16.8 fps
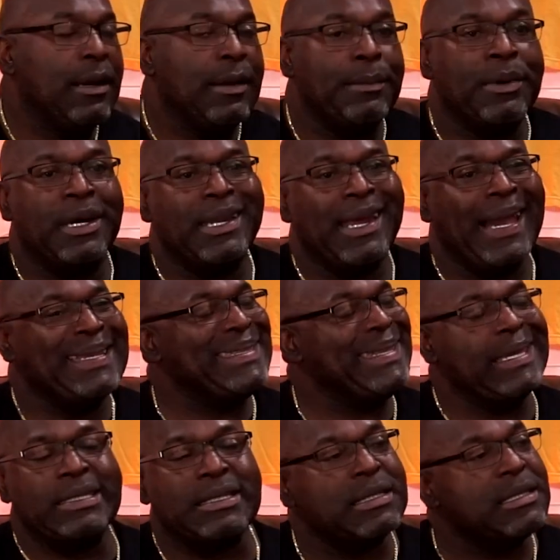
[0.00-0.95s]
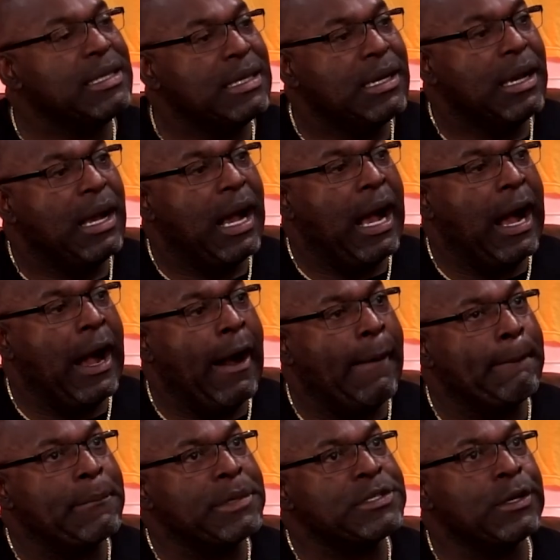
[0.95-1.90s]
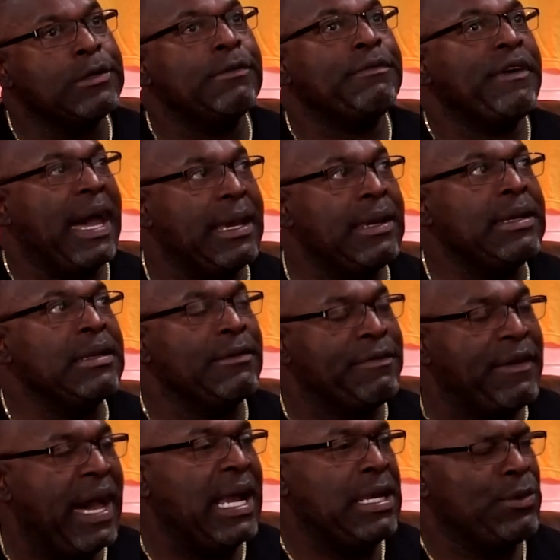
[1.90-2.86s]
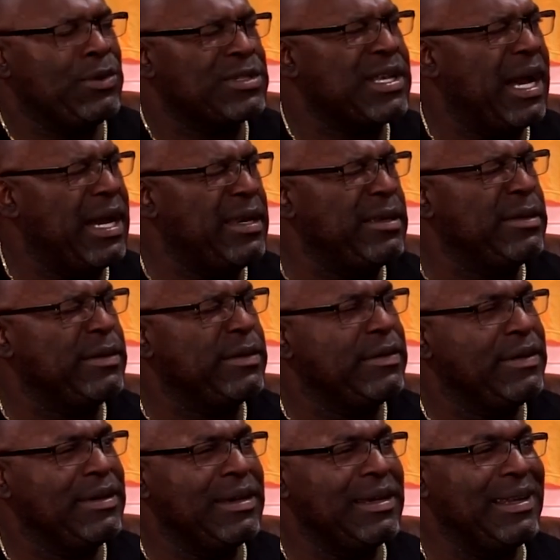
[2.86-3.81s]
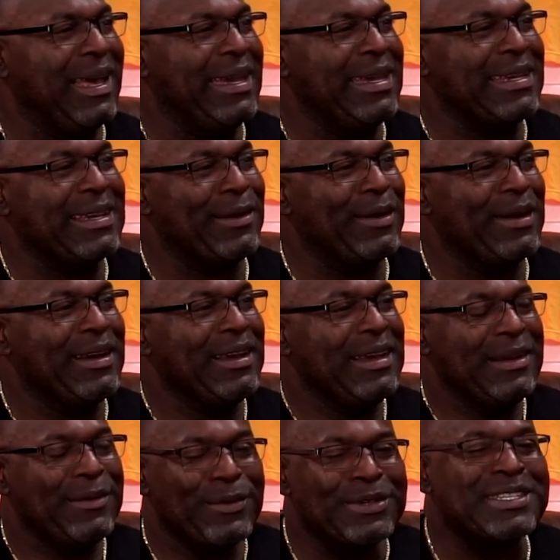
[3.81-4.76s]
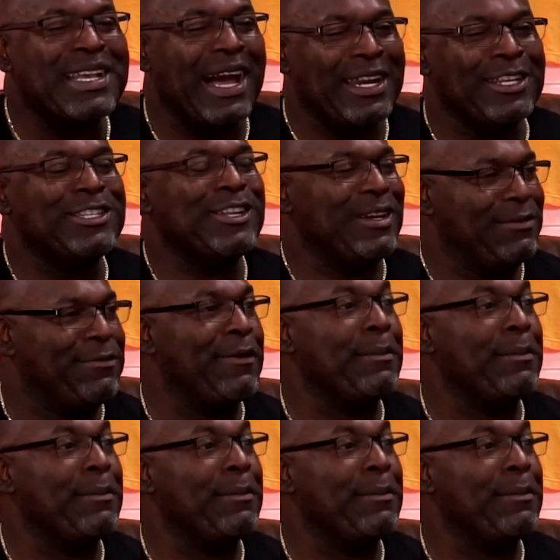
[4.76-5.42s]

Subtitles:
but I didn't. So the valley was kind of like, for